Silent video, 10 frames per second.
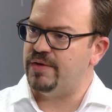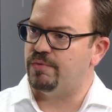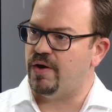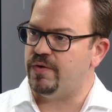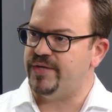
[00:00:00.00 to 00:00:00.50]

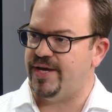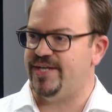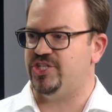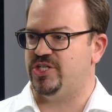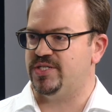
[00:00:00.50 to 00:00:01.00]
round
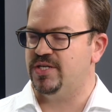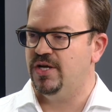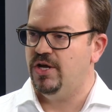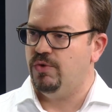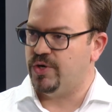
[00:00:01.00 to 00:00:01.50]
edges
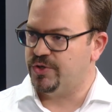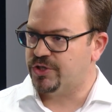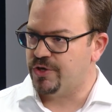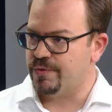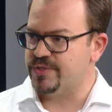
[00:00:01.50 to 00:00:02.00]
where the
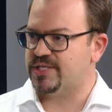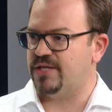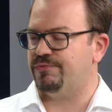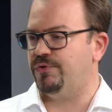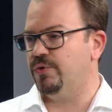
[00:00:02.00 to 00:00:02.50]
currents
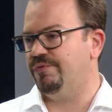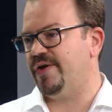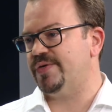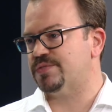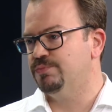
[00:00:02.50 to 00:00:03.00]
can flow
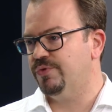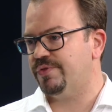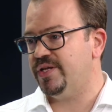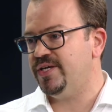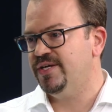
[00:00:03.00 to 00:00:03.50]
very
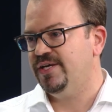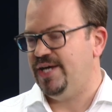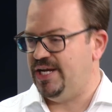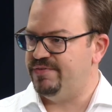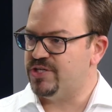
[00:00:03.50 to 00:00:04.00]
smoothly
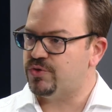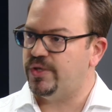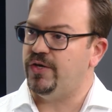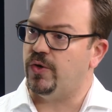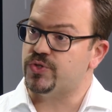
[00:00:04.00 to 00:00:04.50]
and
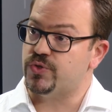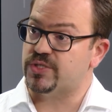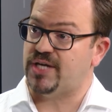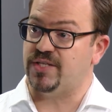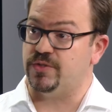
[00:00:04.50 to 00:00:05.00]
eventually also
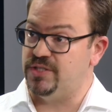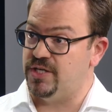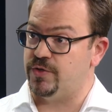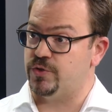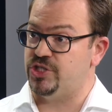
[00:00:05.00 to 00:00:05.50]
scatter
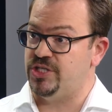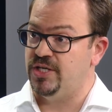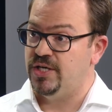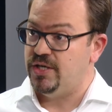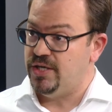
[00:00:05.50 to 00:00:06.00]
the
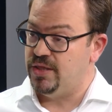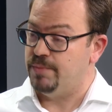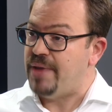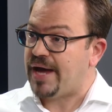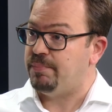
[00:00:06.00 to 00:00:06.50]
energy in
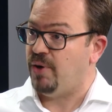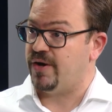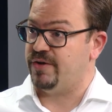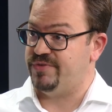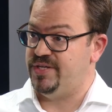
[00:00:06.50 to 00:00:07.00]
the back
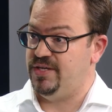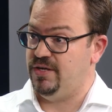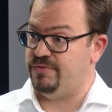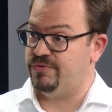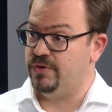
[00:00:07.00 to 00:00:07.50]
part of the,
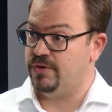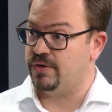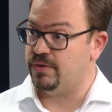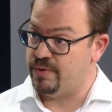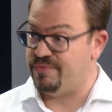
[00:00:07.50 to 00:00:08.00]
of
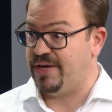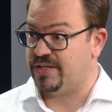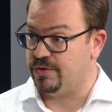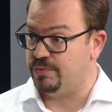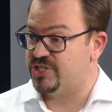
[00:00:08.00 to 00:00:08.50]
the
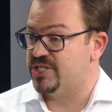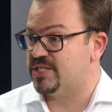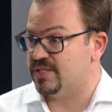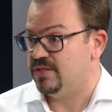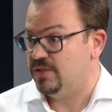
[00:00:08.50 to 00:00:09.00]
reflector, which
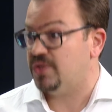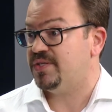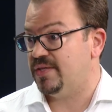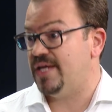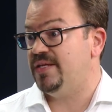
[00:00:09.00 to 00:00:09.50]
is not then